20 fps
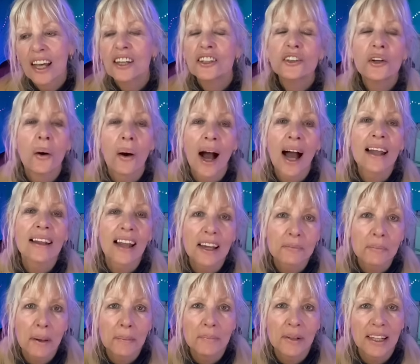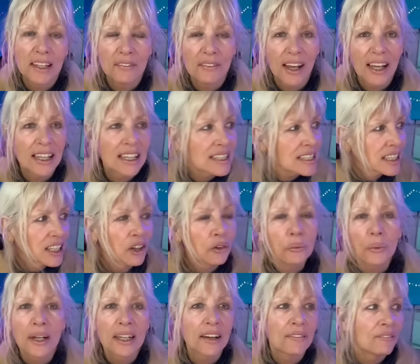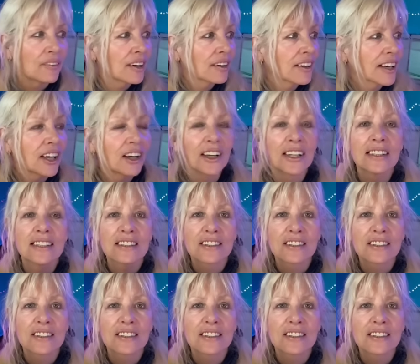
No, I like my minivan. It's still running very good.